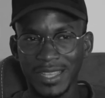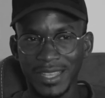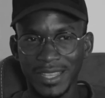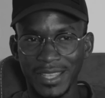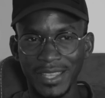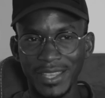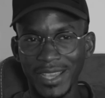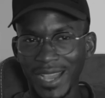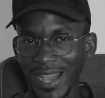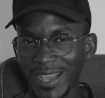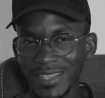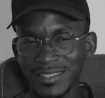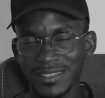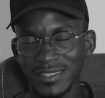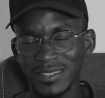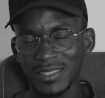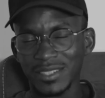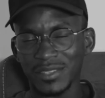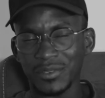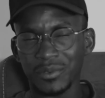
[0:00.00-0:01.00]
He
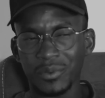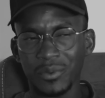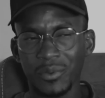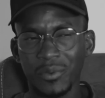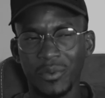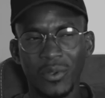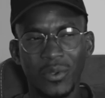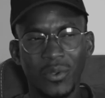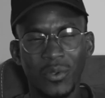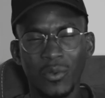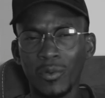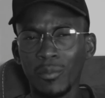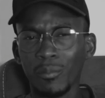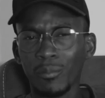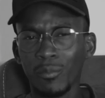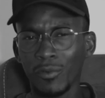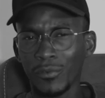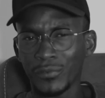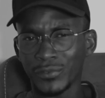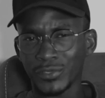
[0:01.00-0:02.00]
asked, who
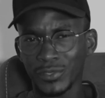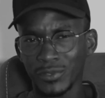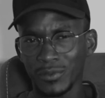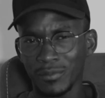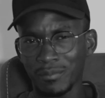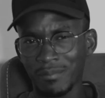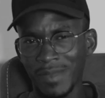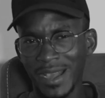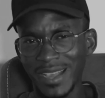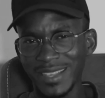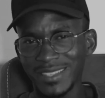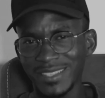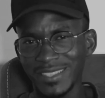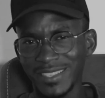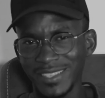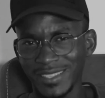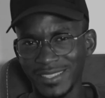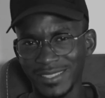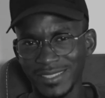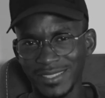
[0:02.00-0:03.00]
moved my
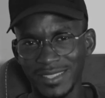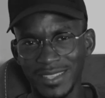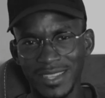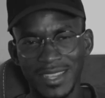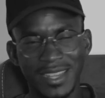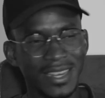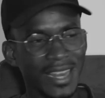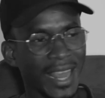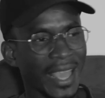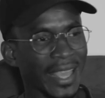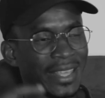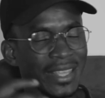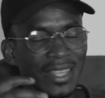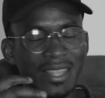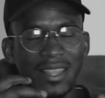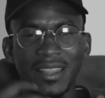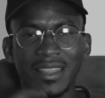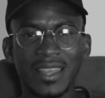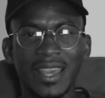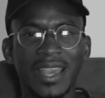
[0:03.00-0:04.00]
cheese? Like
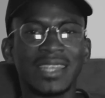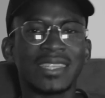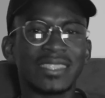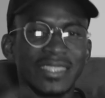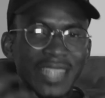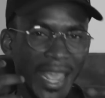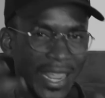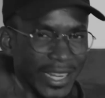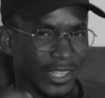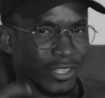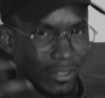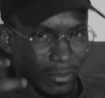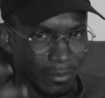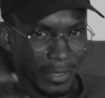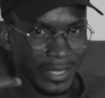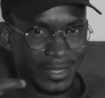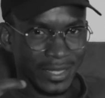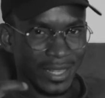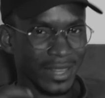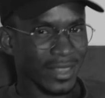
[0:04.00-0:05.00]
the
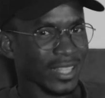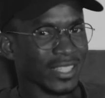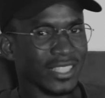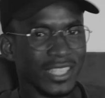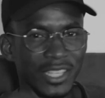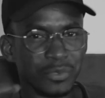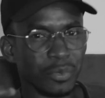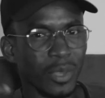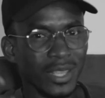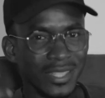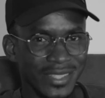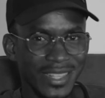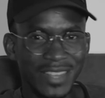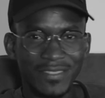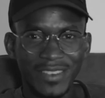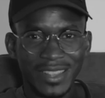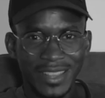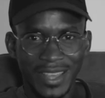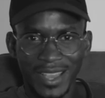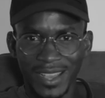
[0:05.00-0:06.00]
entitlement, the cheese was
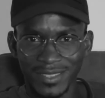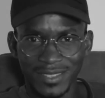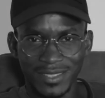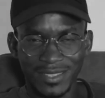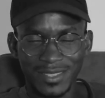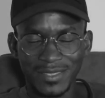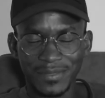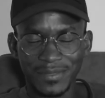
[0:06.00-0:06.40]
never theirs.